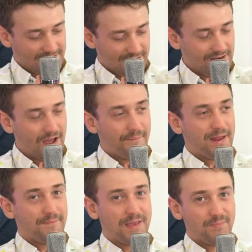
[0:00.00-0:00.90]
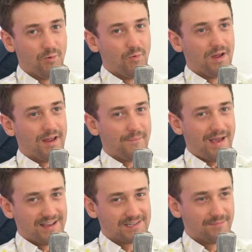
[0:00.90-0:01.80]
telling you, not many people would uh,
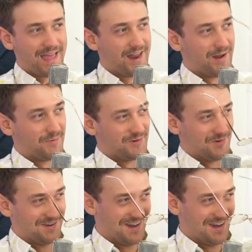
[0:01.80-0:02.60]
pass up that opportunity.